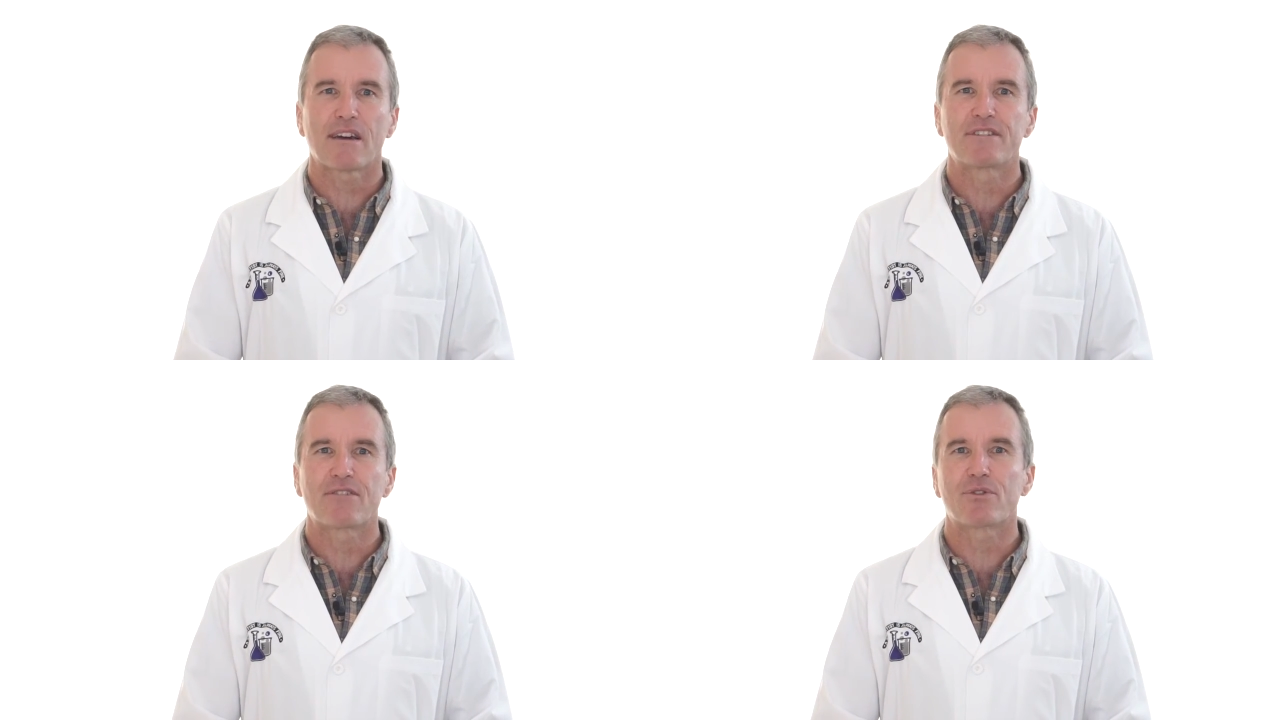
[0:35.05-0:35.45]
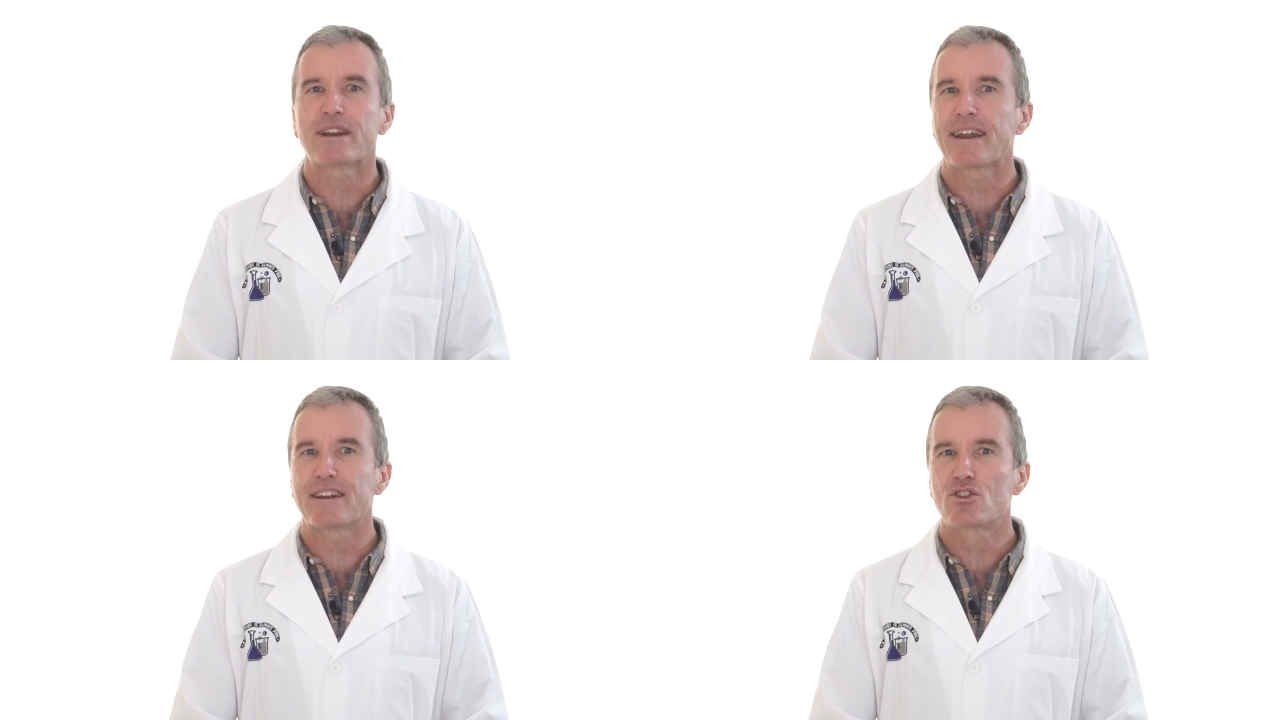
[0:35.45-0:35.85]
have
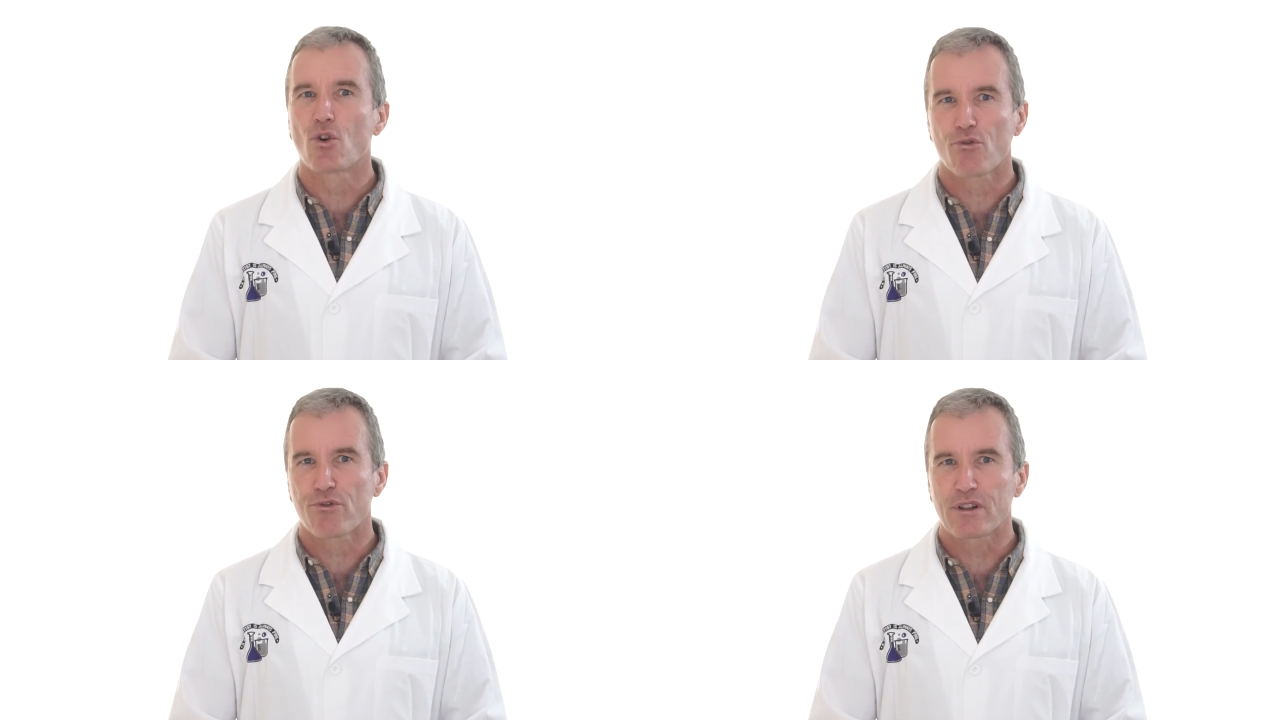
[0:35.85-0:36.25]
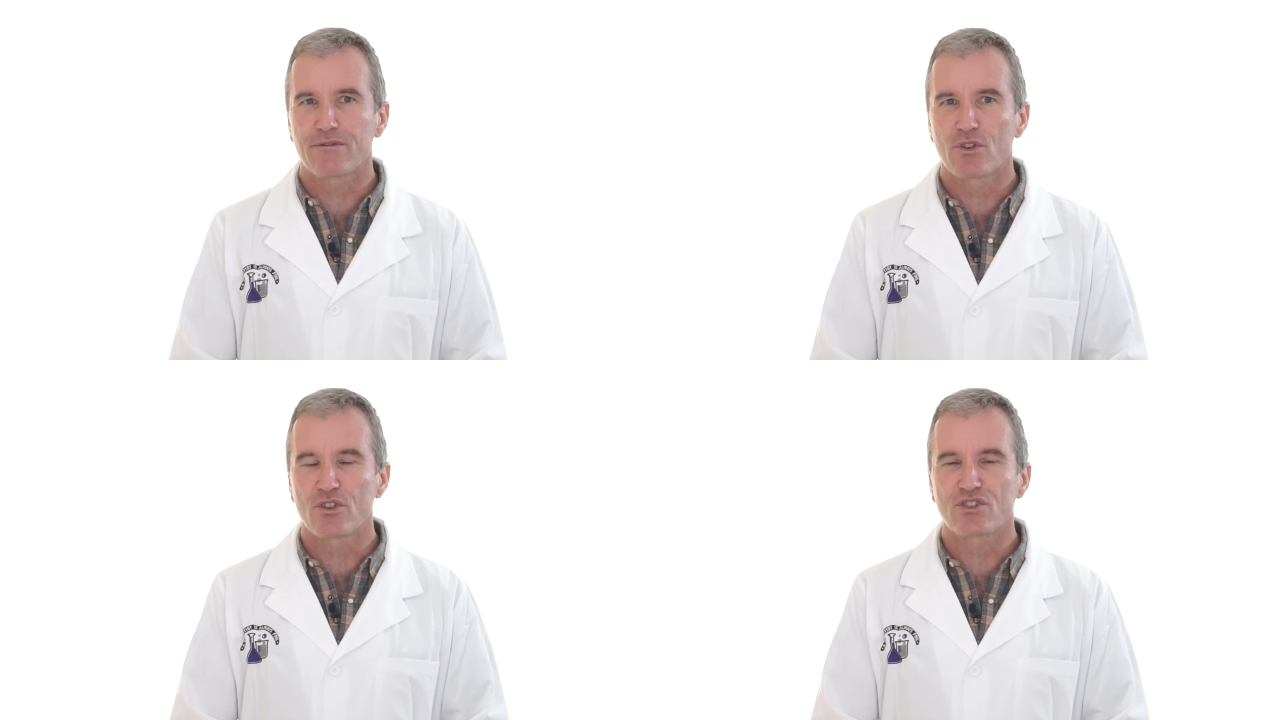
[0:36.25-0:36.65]
different editorial
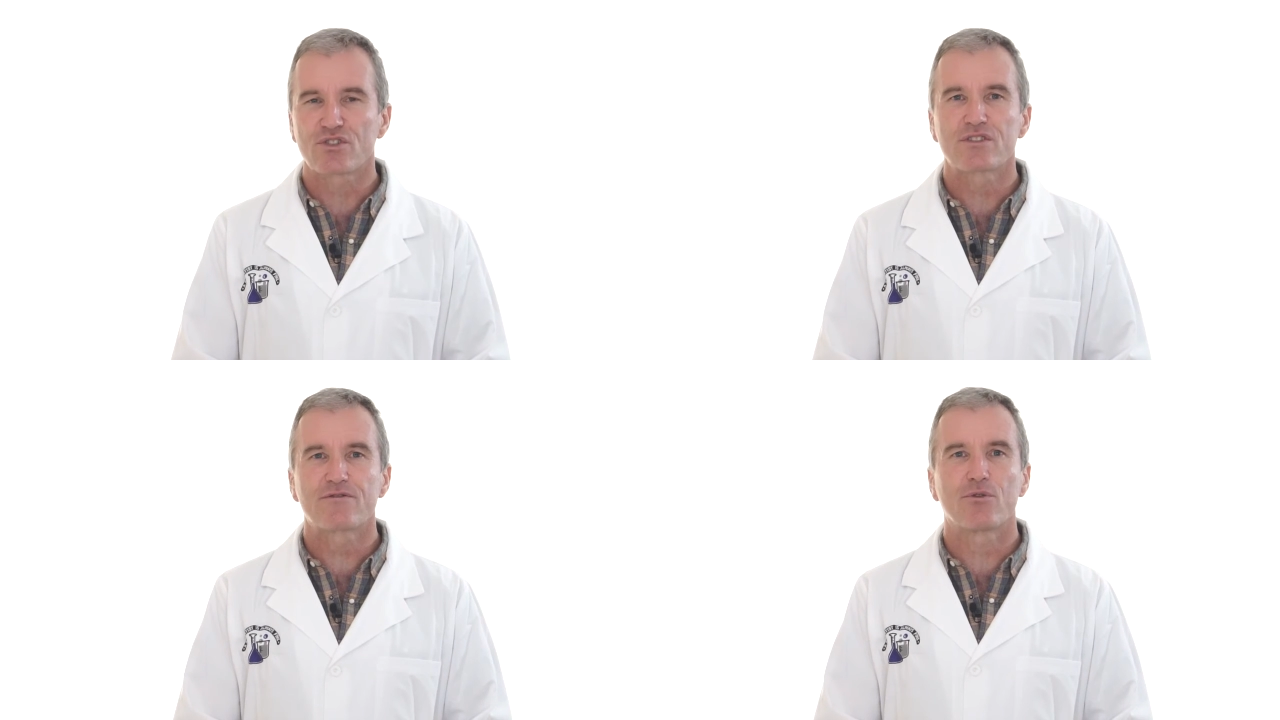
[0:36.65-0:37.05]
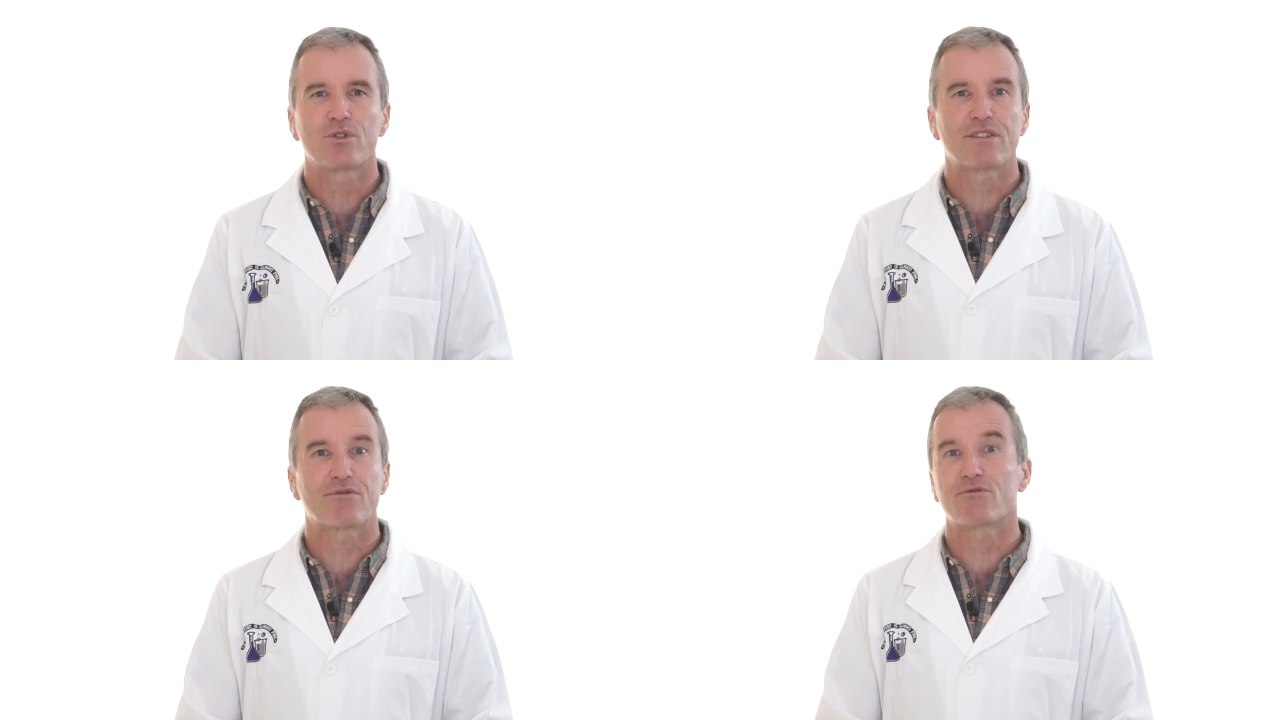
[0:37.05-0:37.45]
versions for
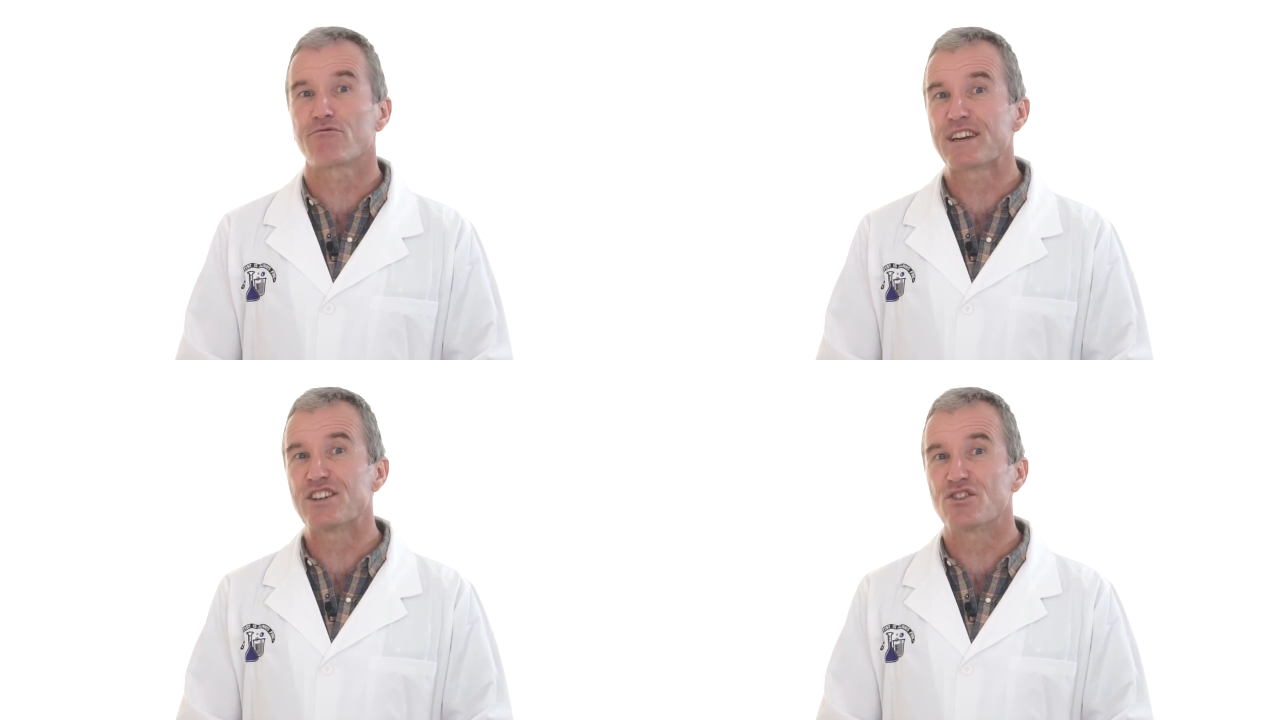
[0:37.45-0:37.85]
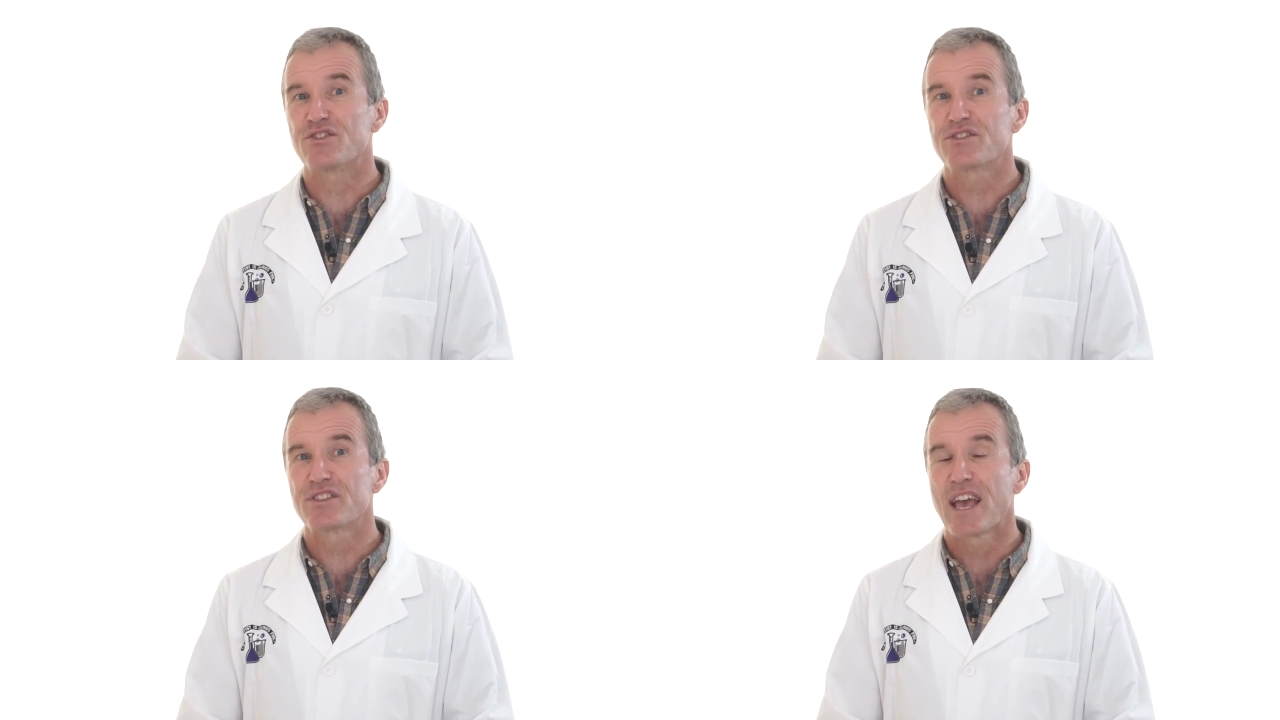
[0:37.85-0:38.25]
different regions,